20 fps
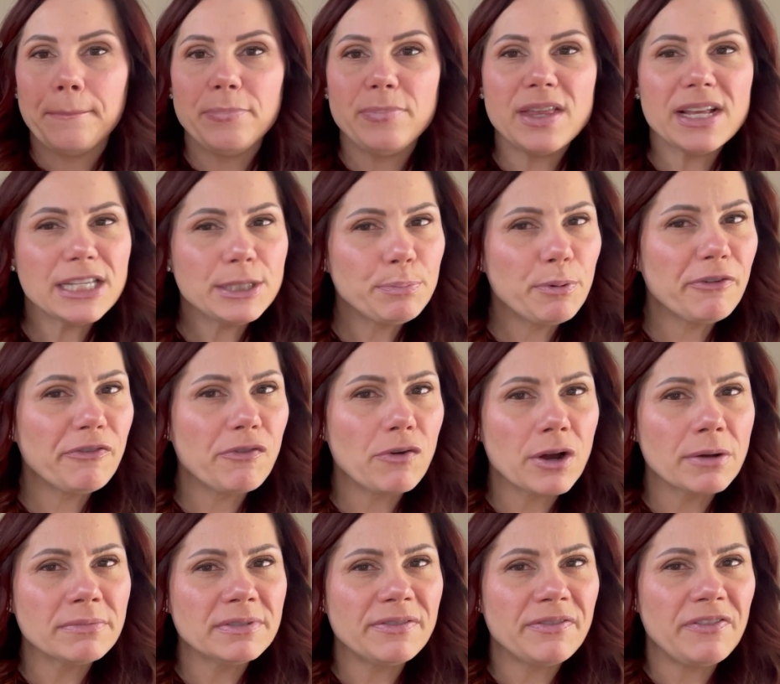This
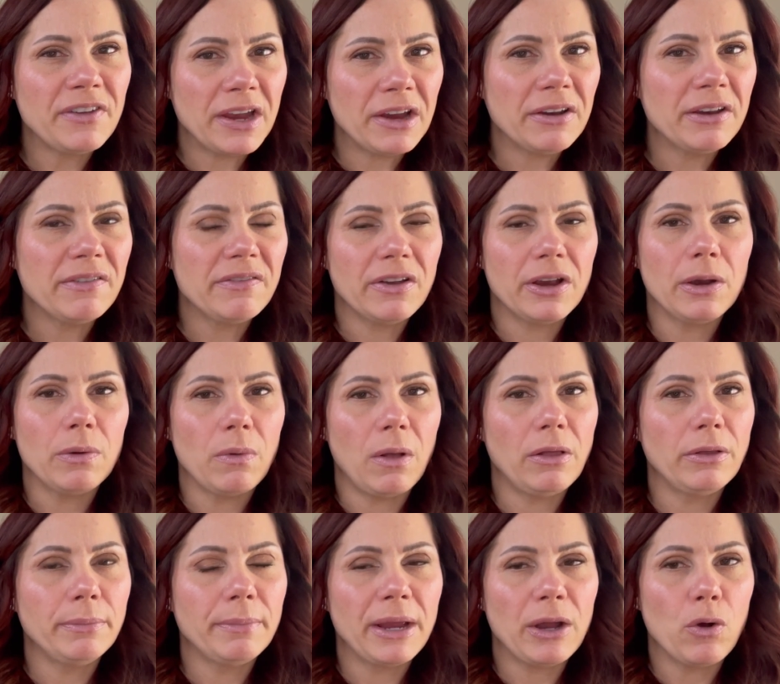performs very, very well
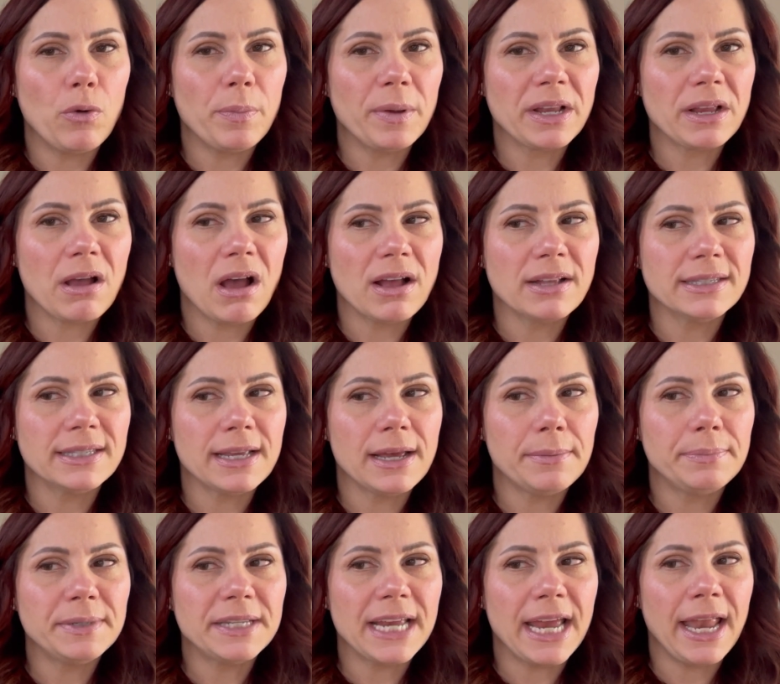in my open
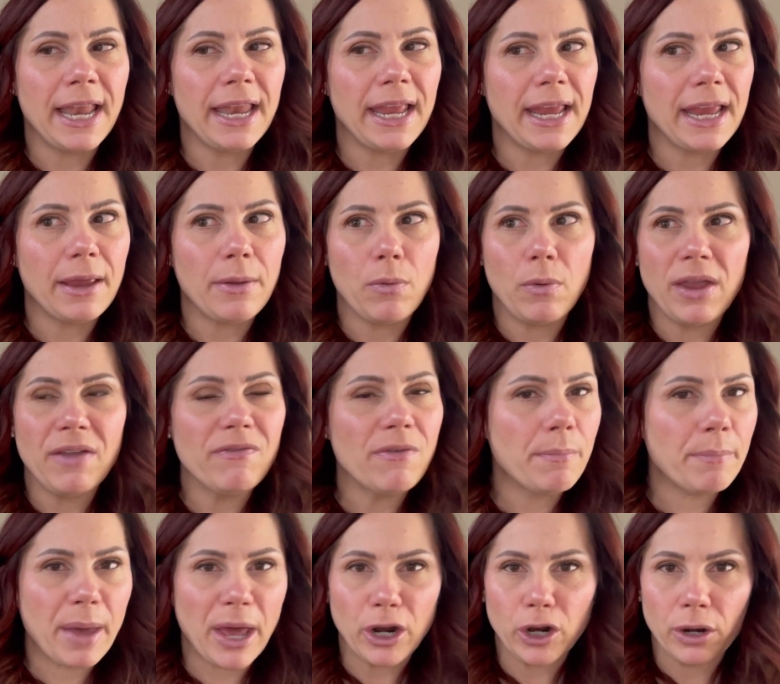concept and even
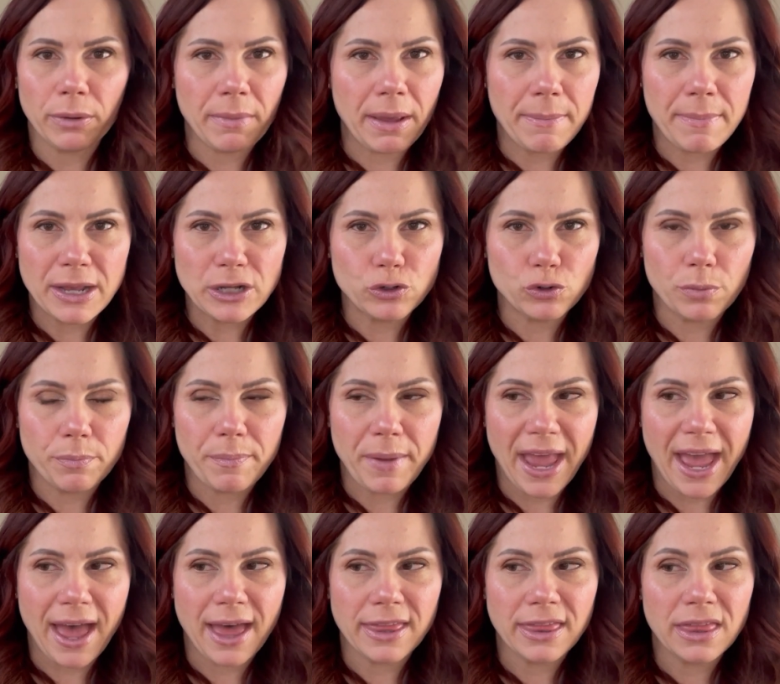better in my bedroom
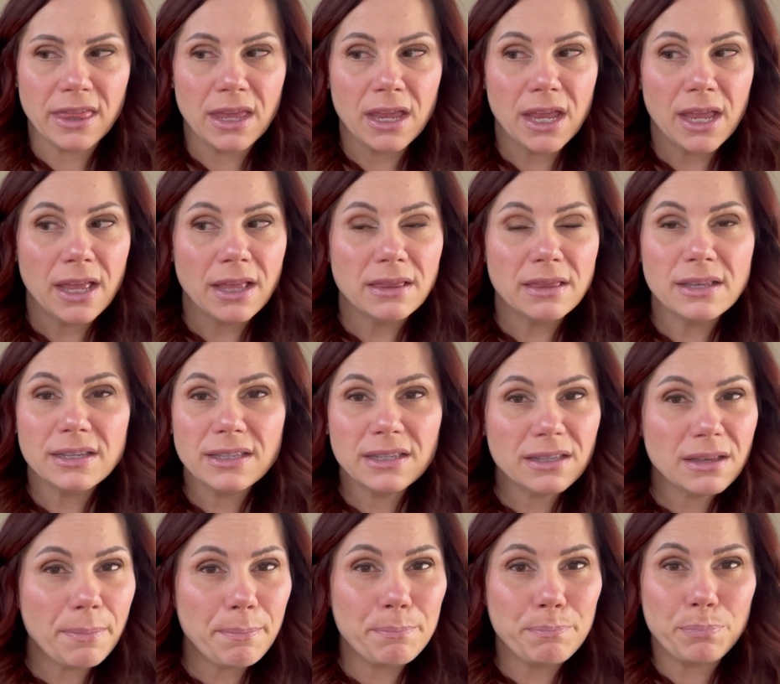bath. This is
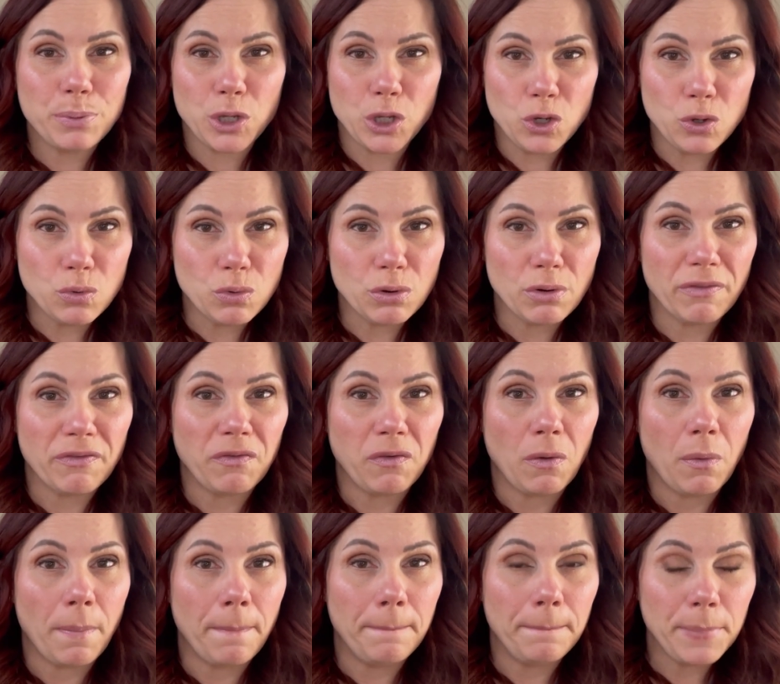a
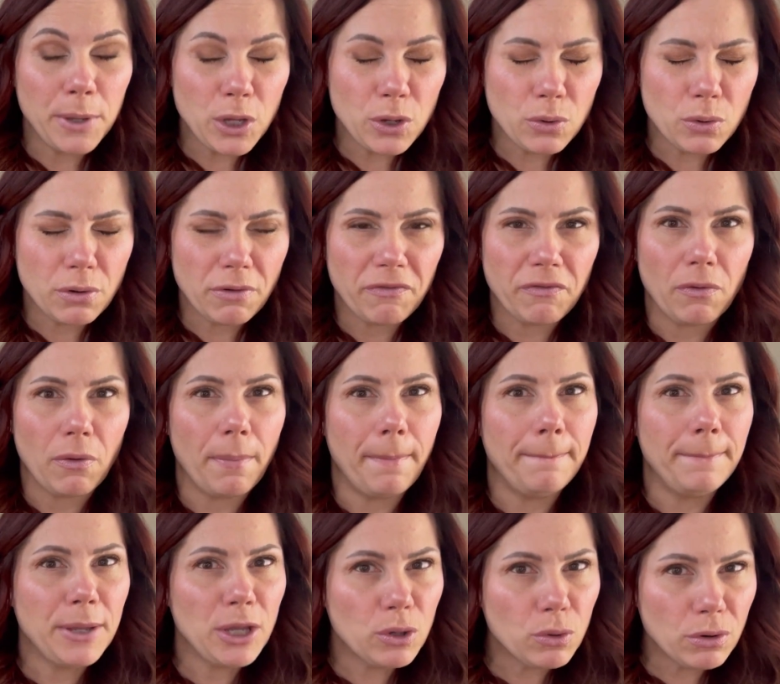beautiful, beautiful,
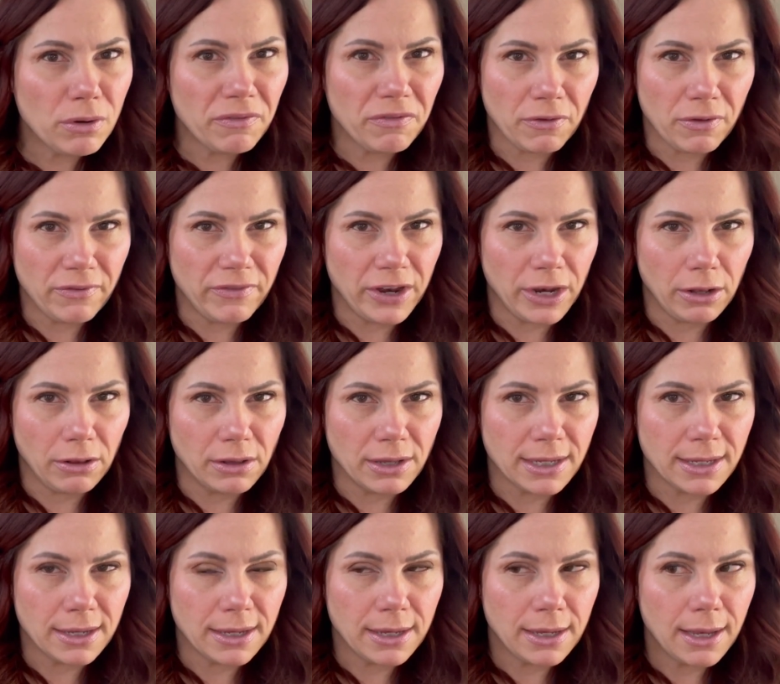beautiful
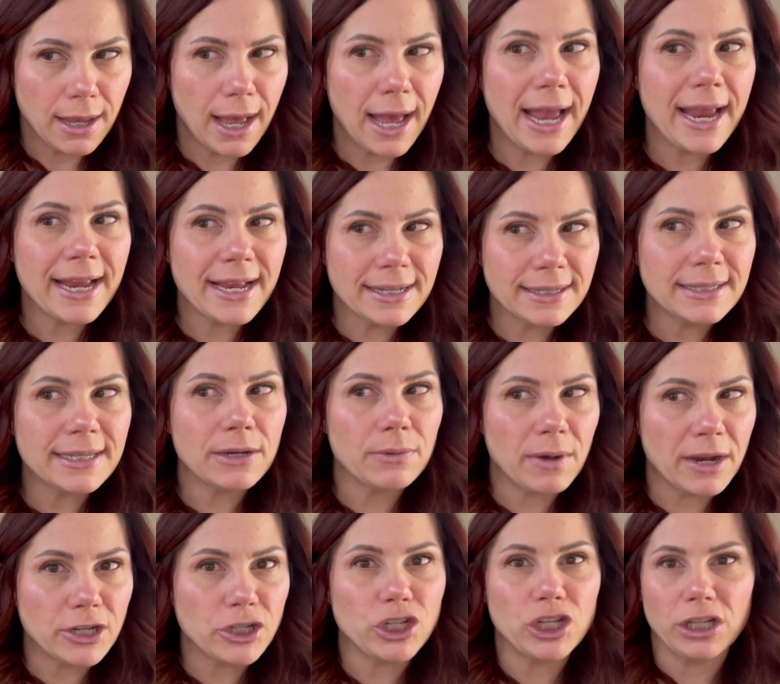vanilla. I can see
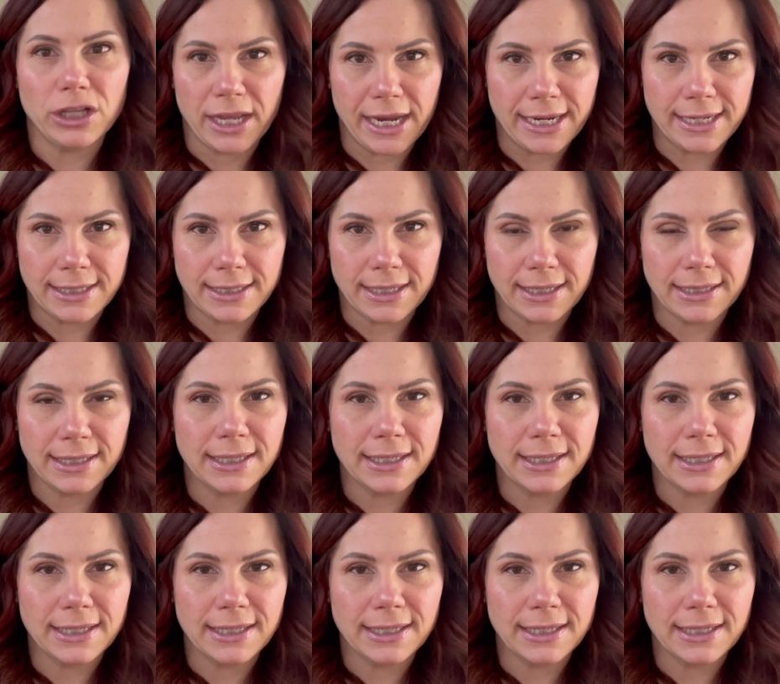why she likes this.